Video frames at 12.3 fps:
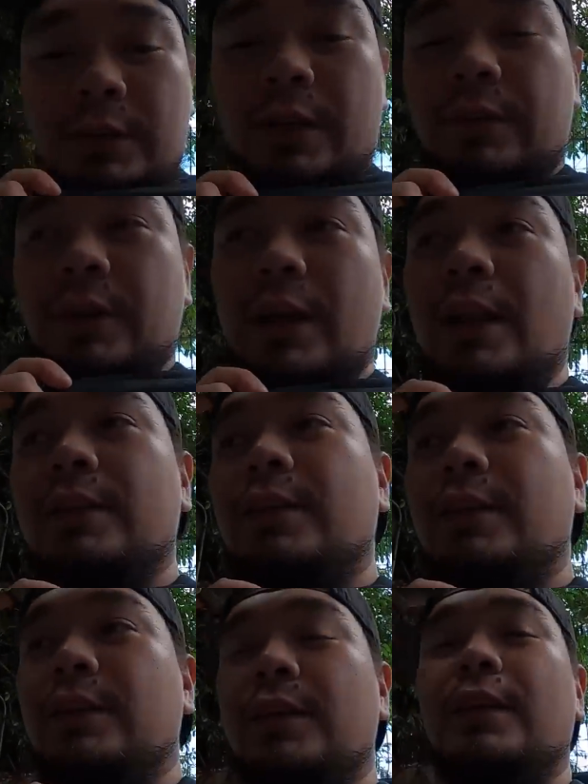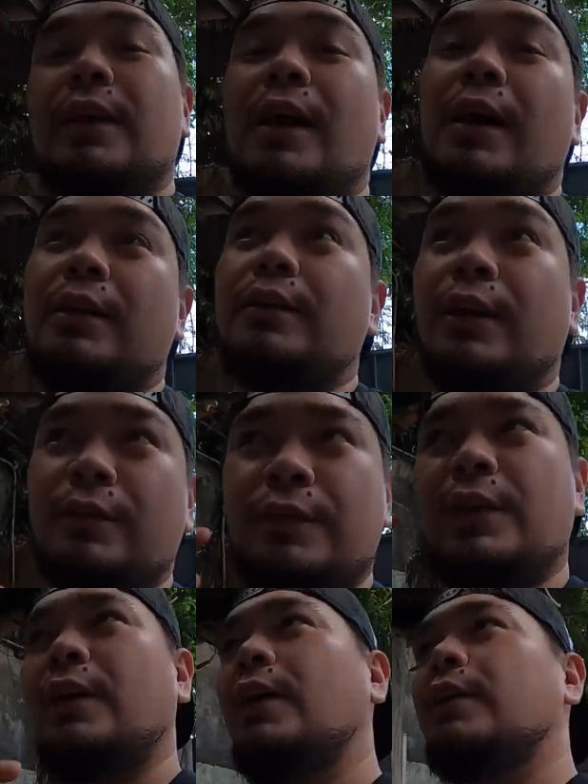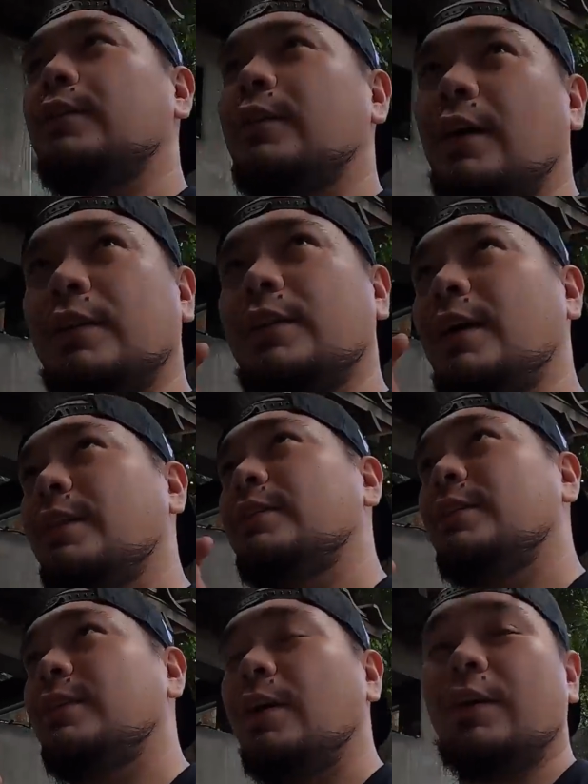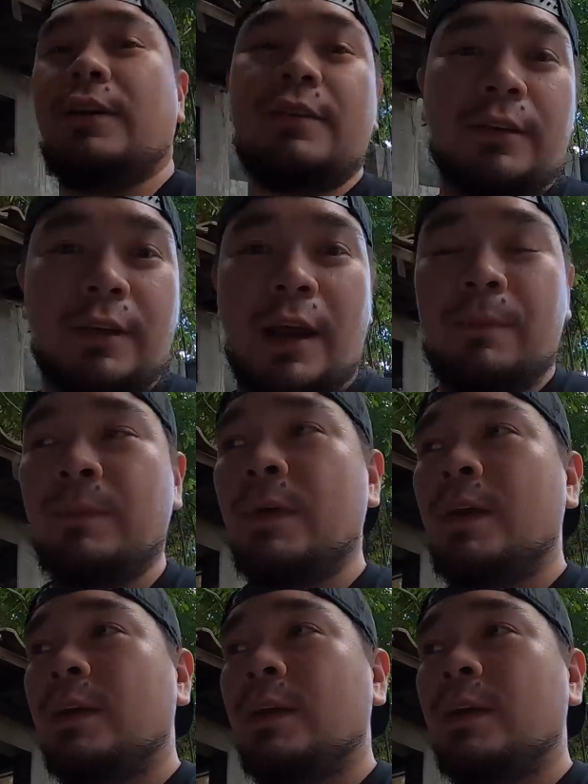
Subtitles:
LTD, drvr.ltd on Instagram.